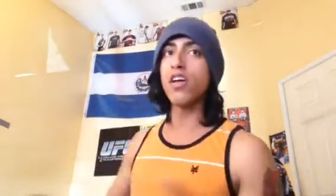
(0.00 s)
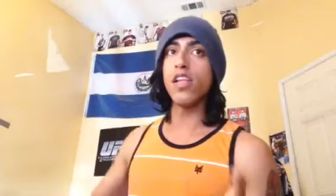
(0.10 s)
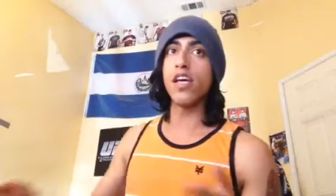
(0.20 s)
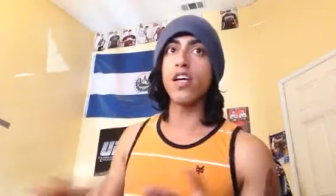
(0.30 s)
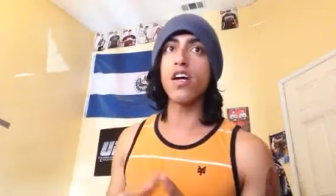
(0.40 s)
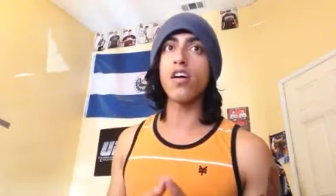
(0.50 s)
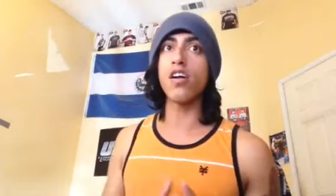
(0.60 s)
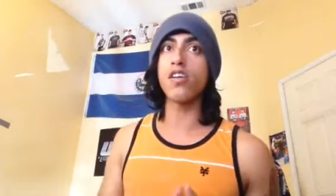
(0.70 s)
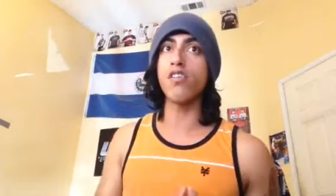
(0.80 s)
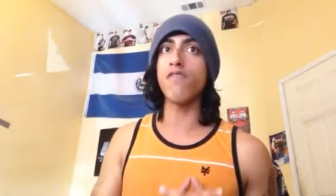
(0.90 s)
Laycock
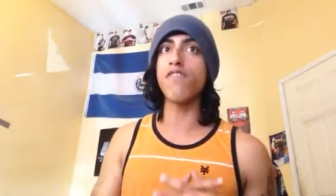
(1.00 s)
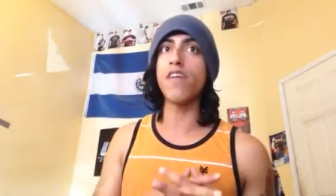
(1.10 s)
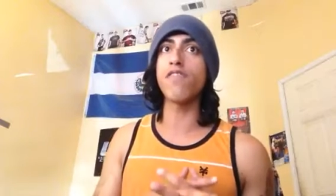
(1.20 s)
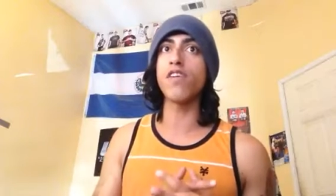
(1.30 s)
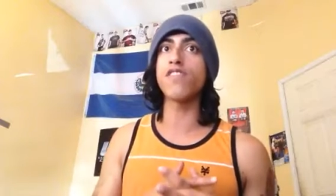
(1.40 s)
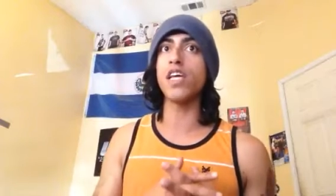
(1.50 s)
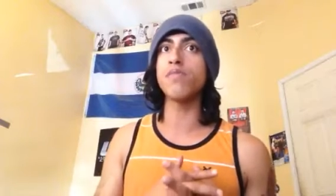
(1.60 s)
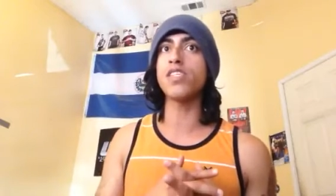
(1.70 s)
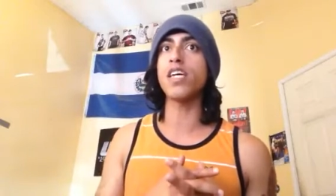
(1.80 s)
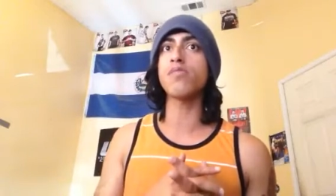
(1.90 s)
argued in favor of
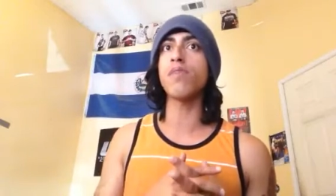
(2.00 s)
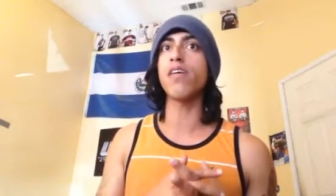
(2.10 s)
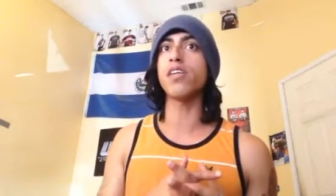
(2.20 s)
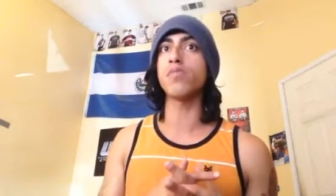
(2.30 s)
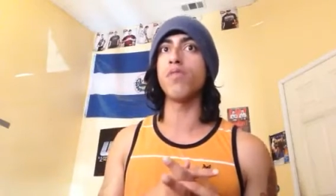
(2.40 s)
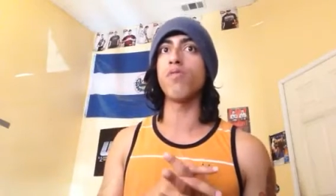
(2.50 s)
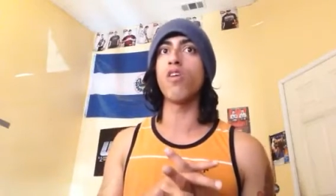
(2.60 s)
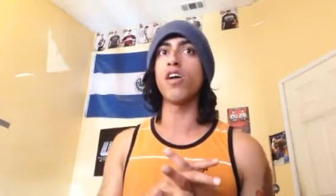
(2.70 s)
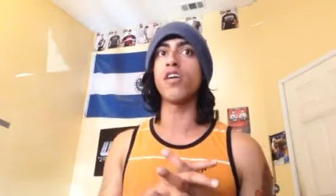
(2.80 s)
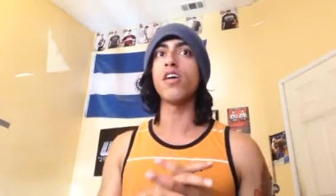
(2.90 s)
same sex marriage, but
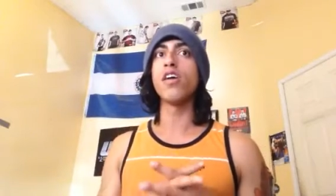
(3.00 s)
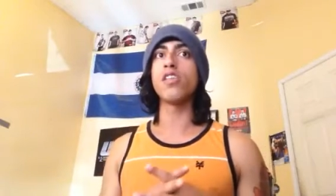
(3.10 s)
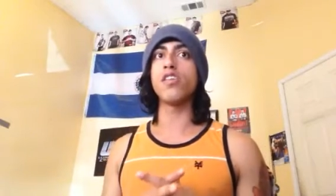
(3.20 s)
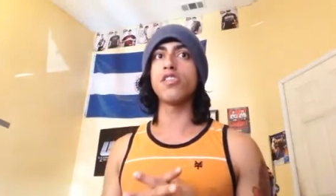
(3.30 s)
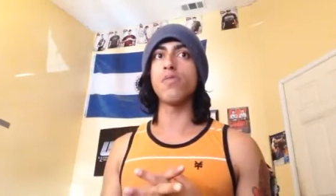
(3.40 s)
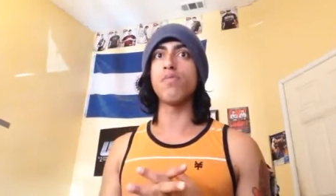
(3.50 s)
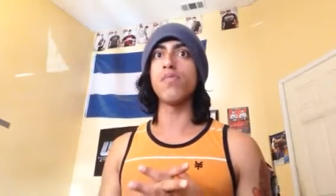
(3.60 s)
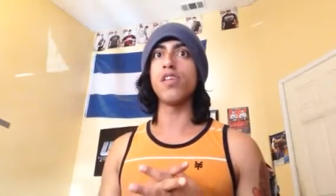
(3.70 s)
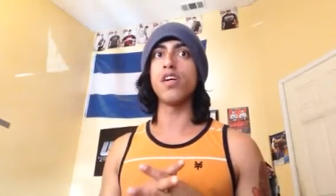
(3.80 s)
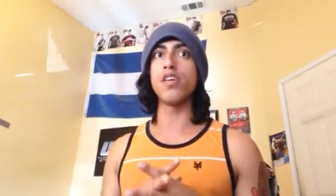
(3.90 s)
warned the,
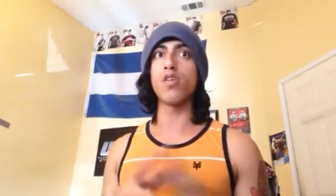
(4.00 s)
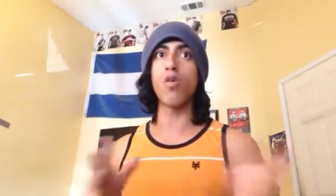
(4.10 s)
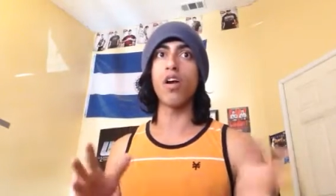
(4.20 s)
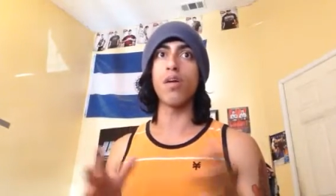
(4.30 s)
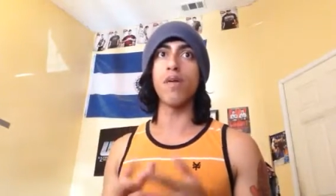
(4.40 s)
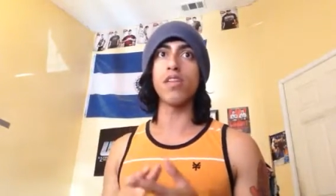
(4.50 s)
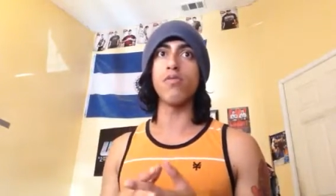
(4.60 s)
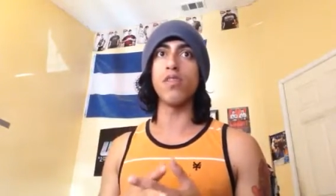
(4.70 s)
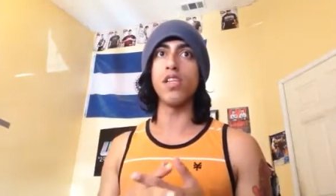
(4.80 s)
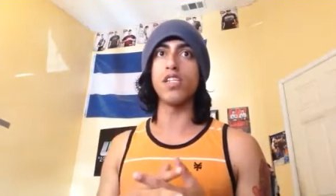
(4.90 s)
the, the court about
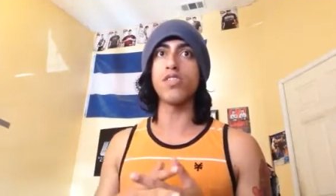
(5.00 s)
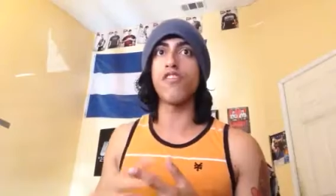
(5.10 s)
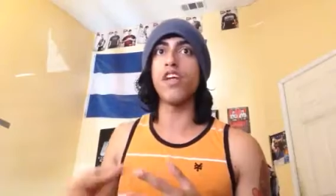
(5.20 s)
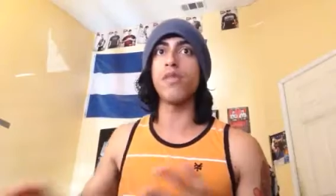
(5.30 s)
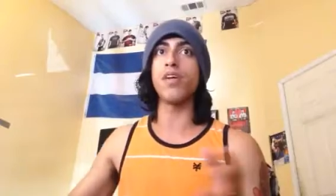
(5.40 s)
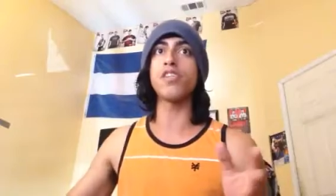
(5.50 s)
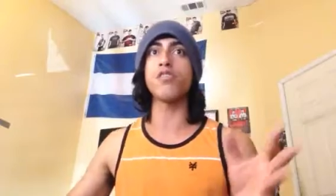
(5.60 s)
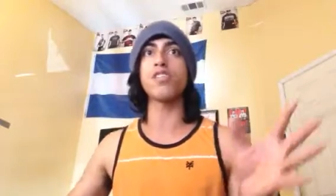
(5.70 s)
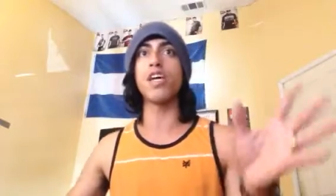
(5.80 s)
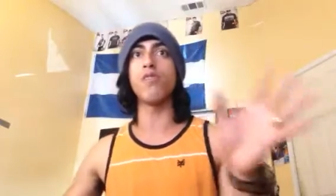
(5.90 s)
the religious freedom
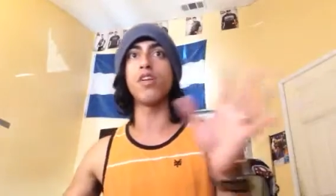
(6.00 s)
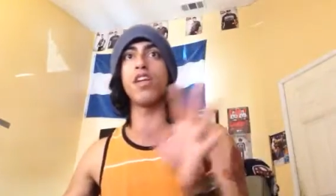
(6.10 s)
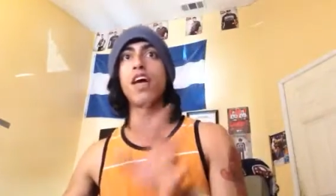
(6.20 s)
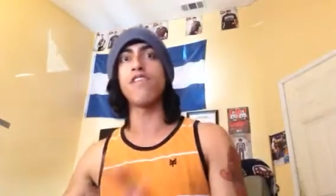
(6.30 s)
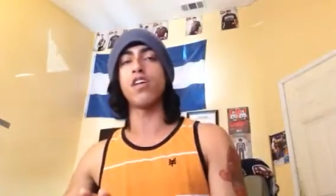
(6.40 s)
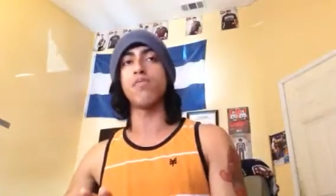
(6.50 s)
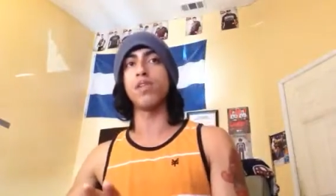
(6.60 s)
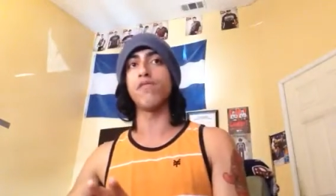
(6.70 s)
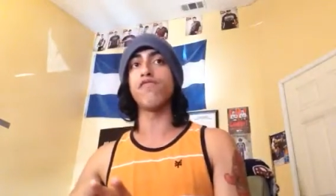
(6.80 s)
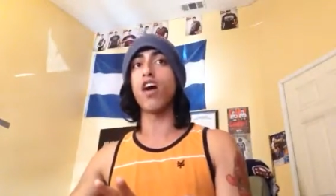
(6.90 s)
issues that would
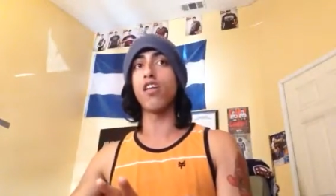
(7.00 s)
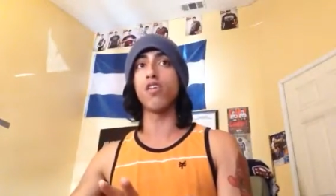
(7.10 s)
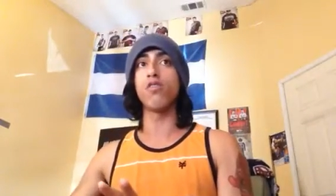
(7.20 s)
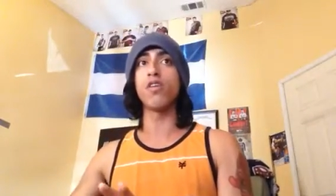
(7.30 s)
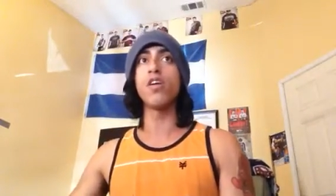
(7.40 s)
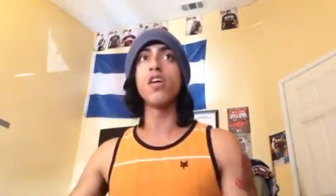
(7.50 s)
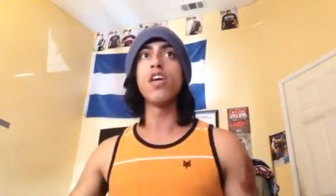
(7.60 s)
inevitably follow.